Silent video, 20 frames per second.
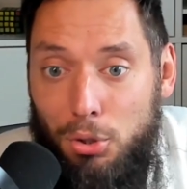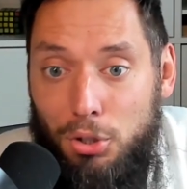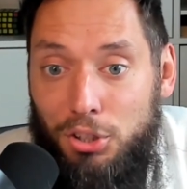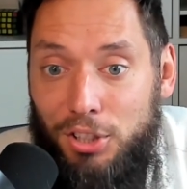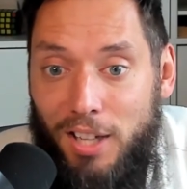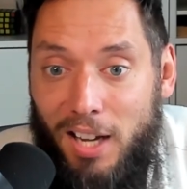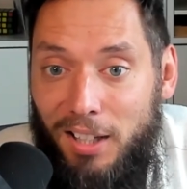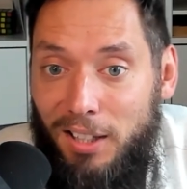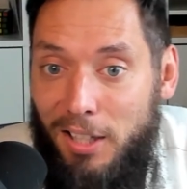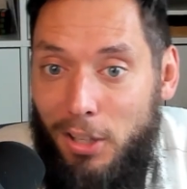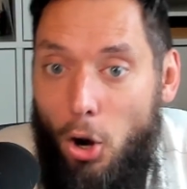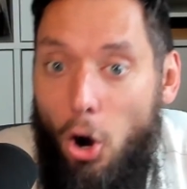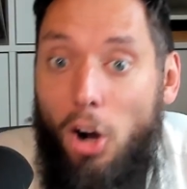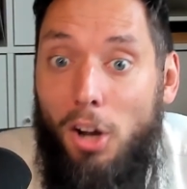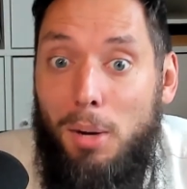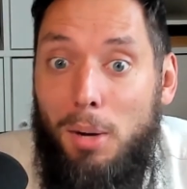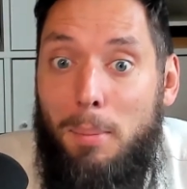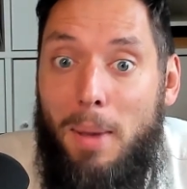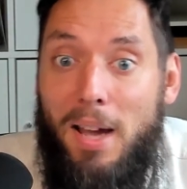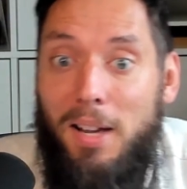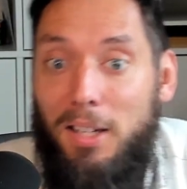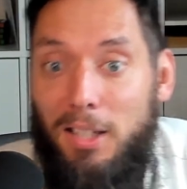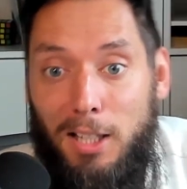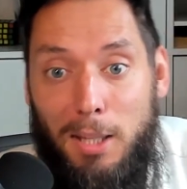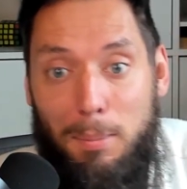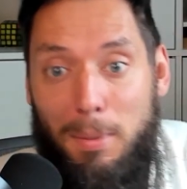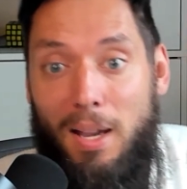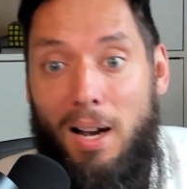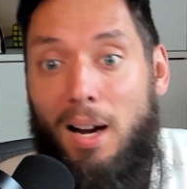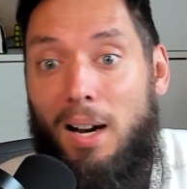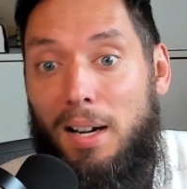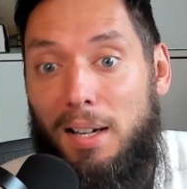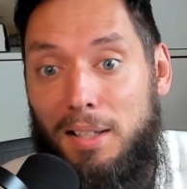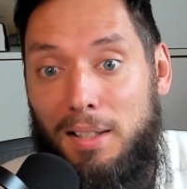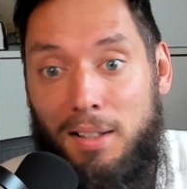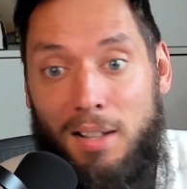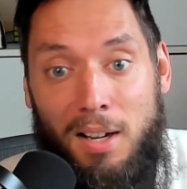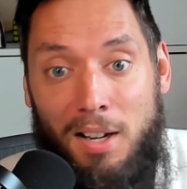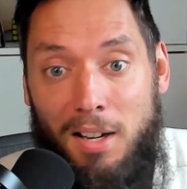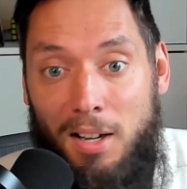You're not like automatically
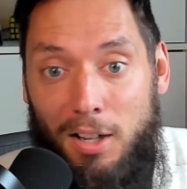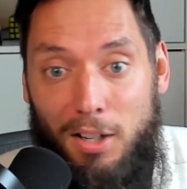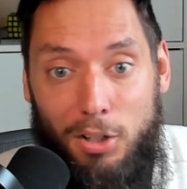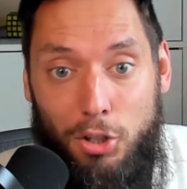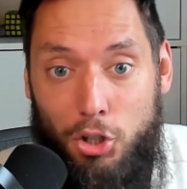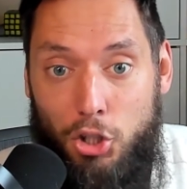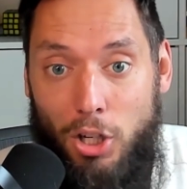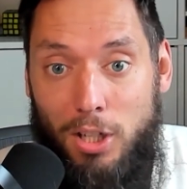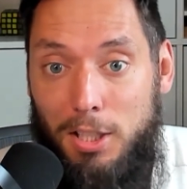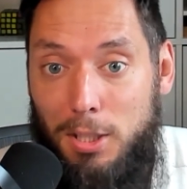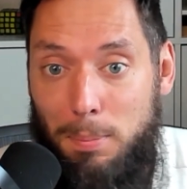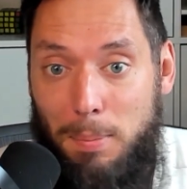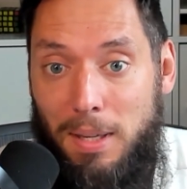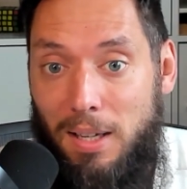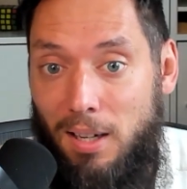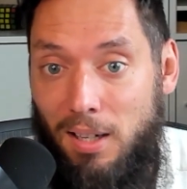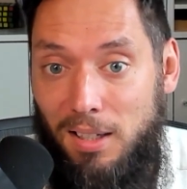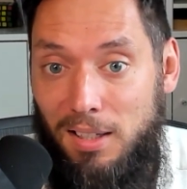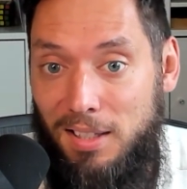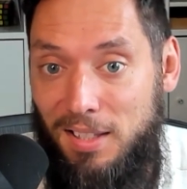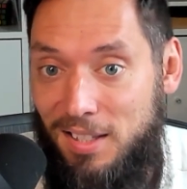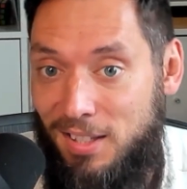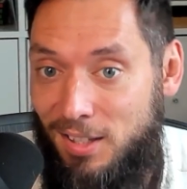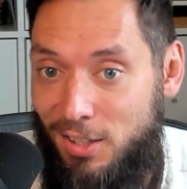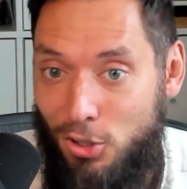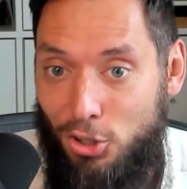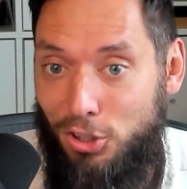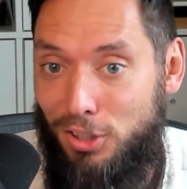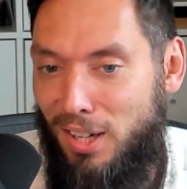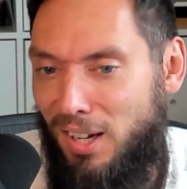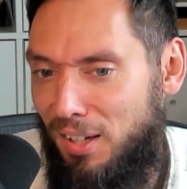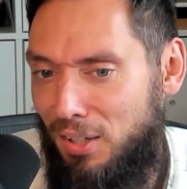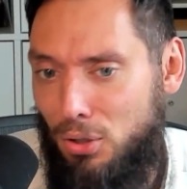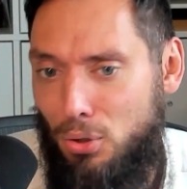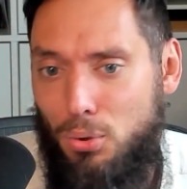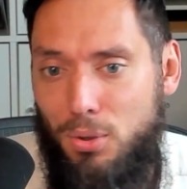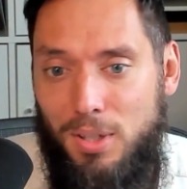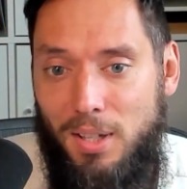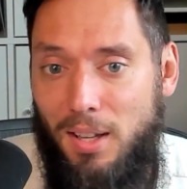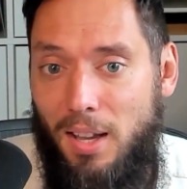behind just because you're not
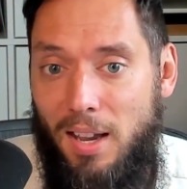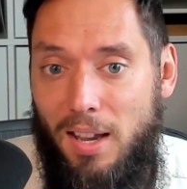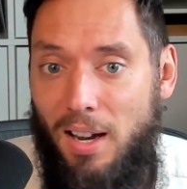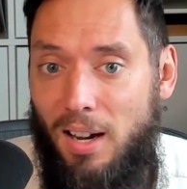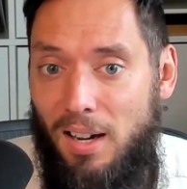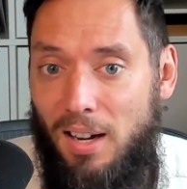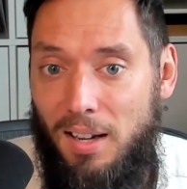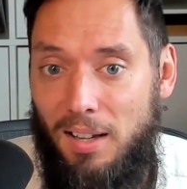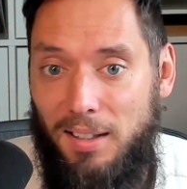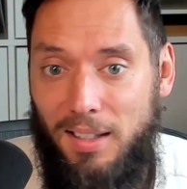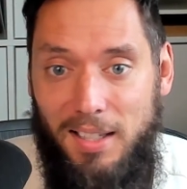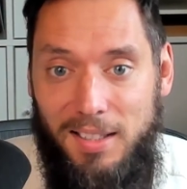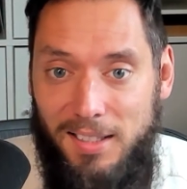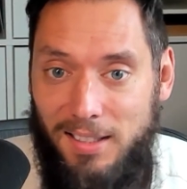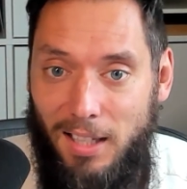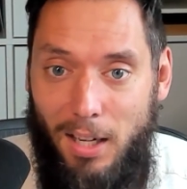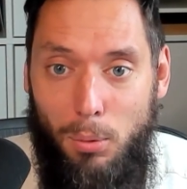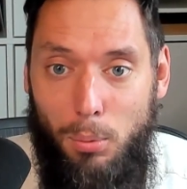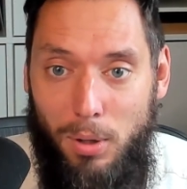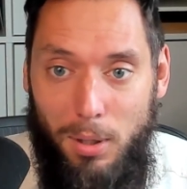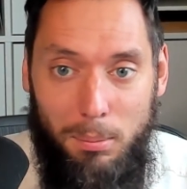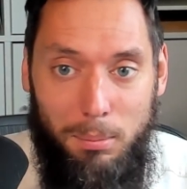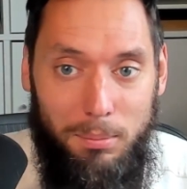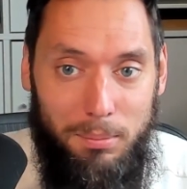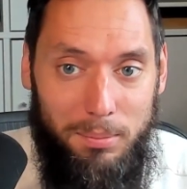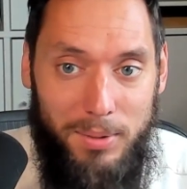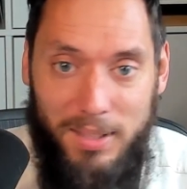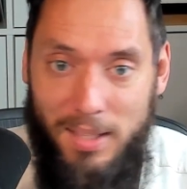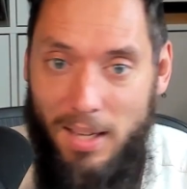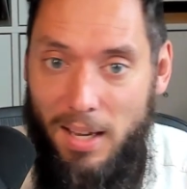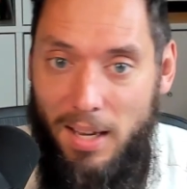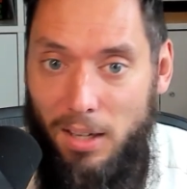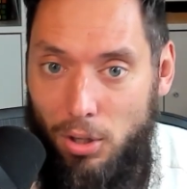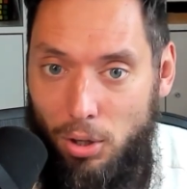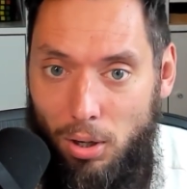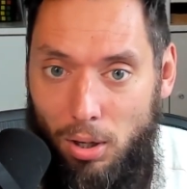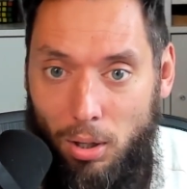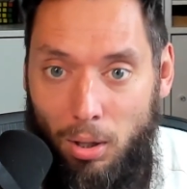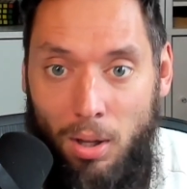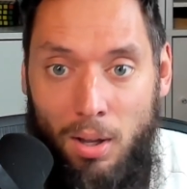using AI. That's not what I'm saying at
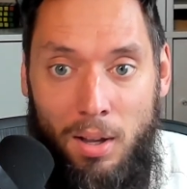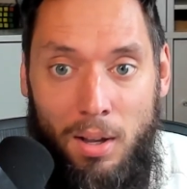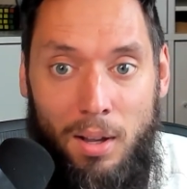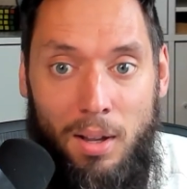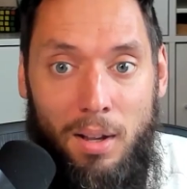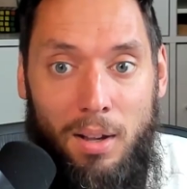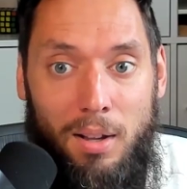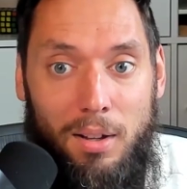all.